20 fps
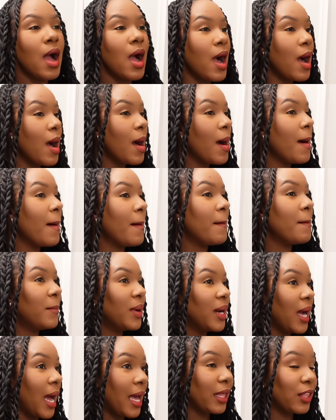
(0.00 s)
um
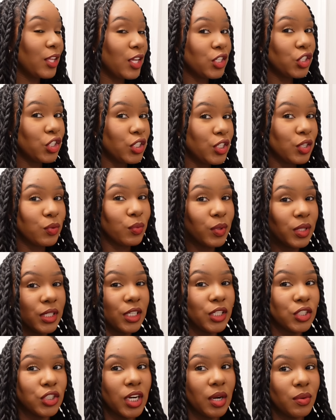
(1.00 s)
but i think she did a really
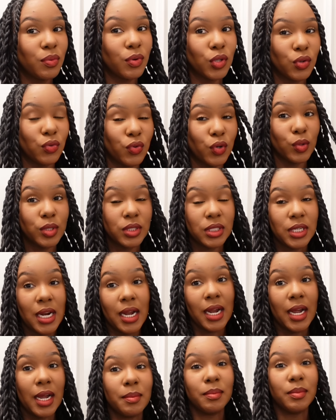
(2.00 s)
good job for the first
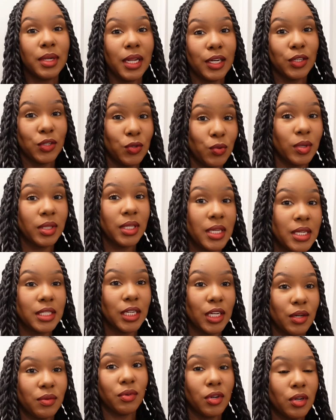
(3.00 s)
time like doing these
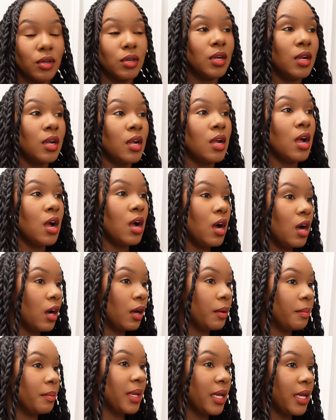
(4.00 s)
ever
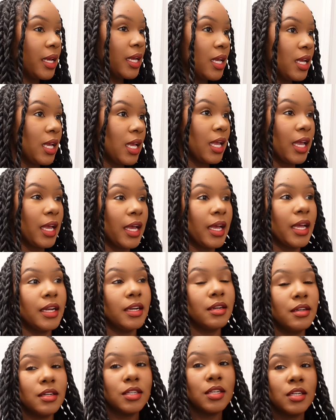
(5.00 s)
on me
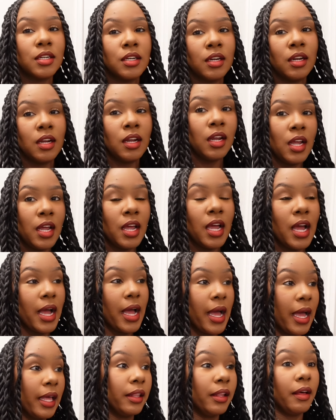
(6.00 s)
and
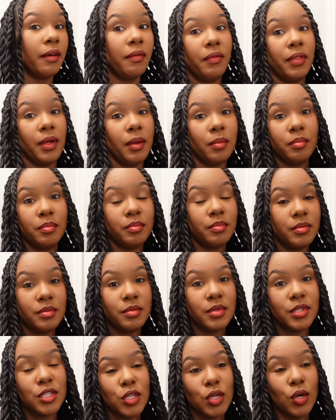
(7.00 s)
I love them.
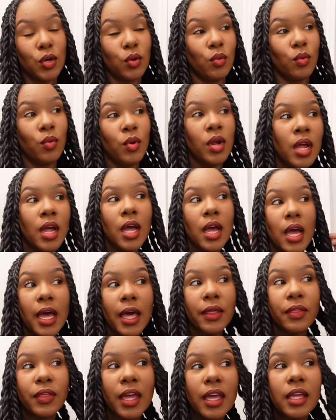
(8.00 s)
So
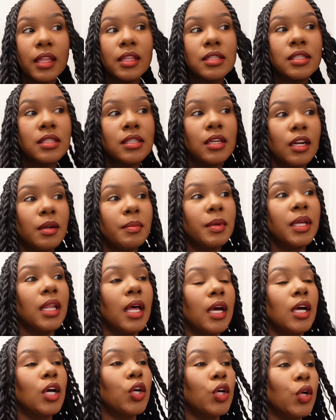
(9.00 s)
I think this is gonna be
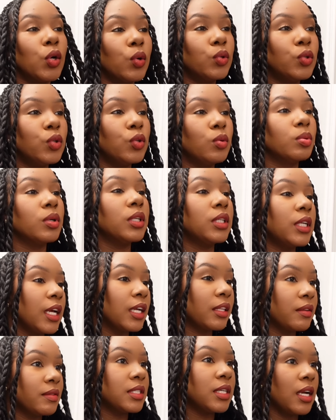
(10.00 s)
like a go-to
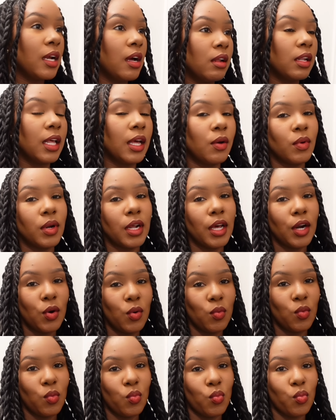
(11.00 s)
protective style, like when I
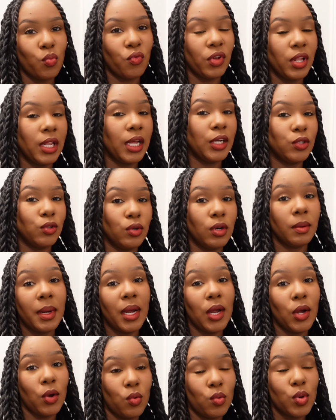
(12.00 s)
don't feel like doing
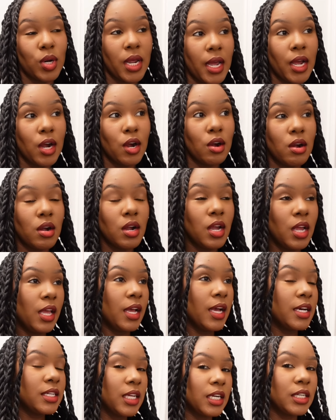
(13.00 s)
my own hair,
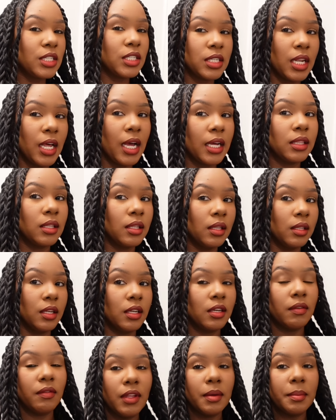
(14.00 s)
because I just like the
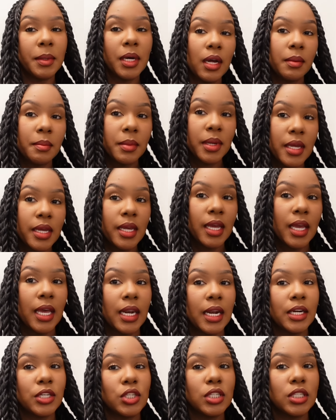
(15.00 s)
look of them on me
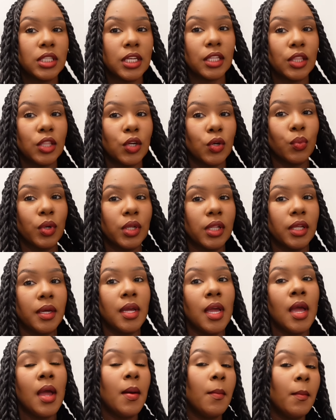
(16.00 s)
and I just think they're
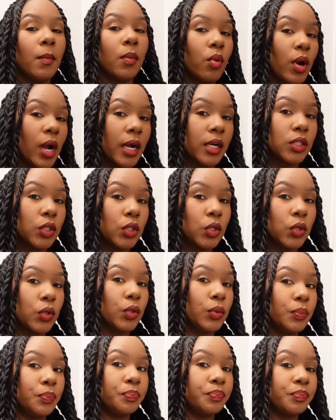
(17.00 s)
really practical.